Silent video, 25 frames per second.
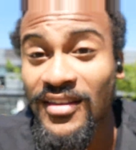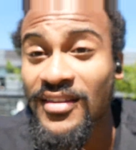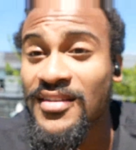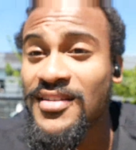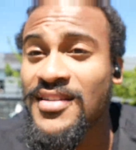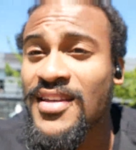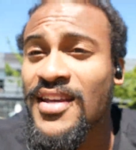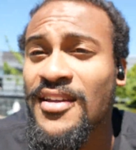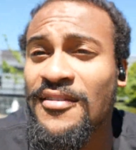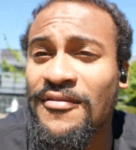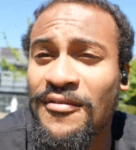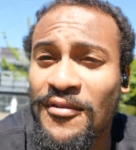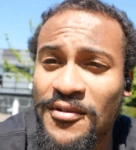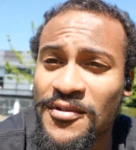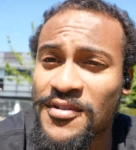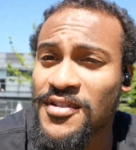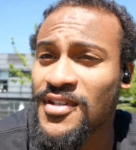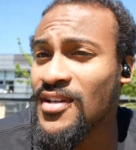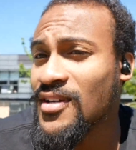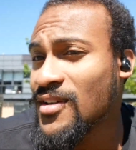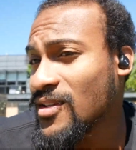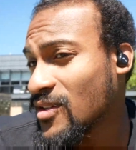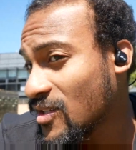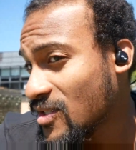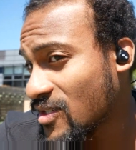these headphones
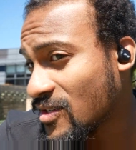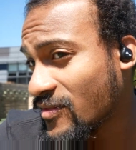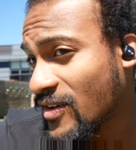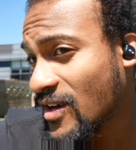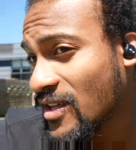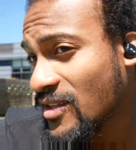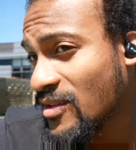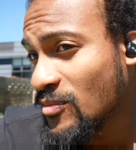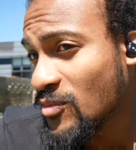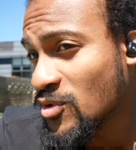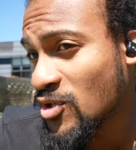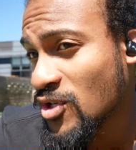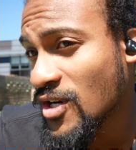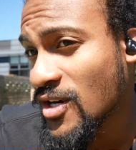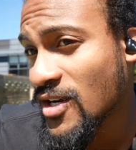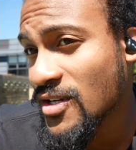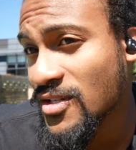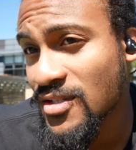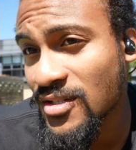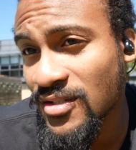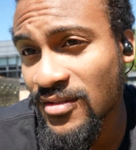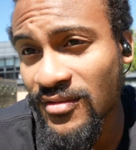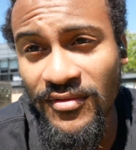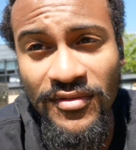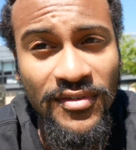on because I've had them
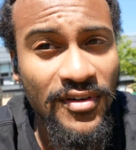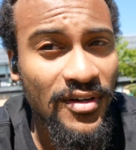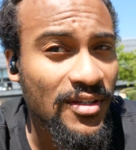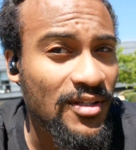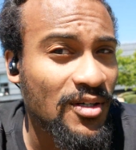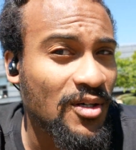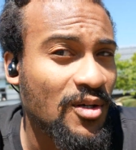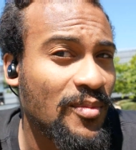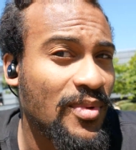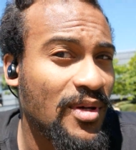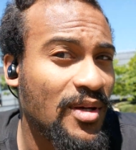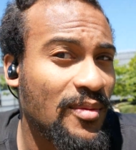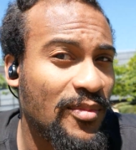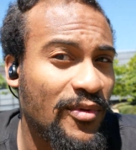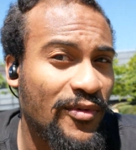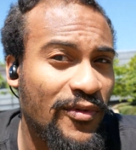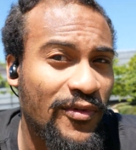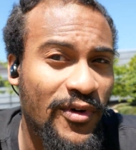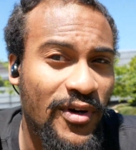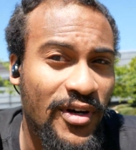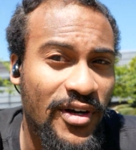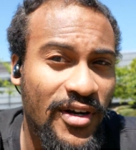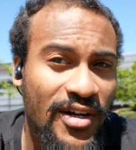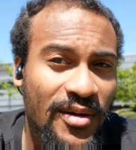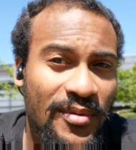charging for a little bit
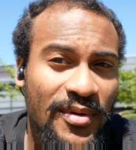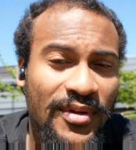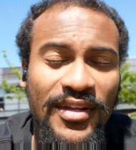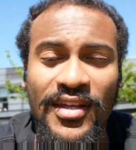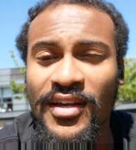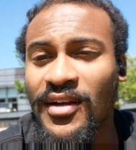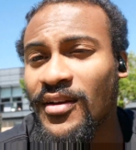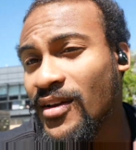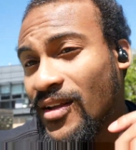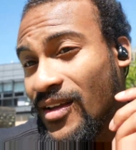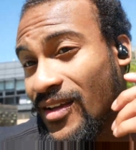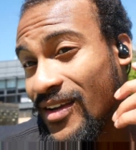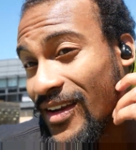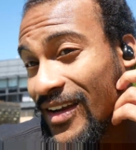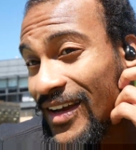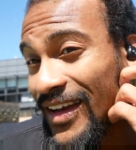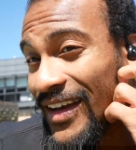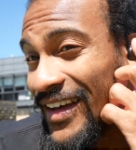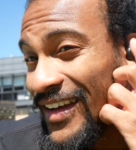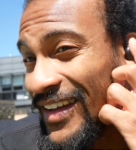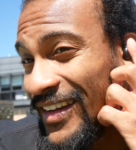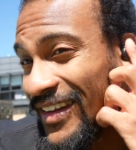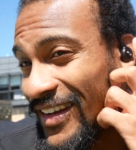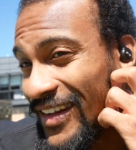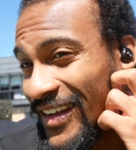before coming down here,
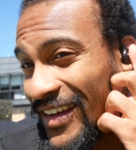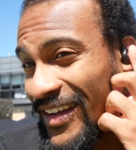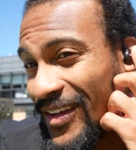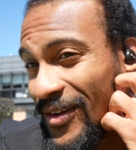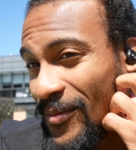and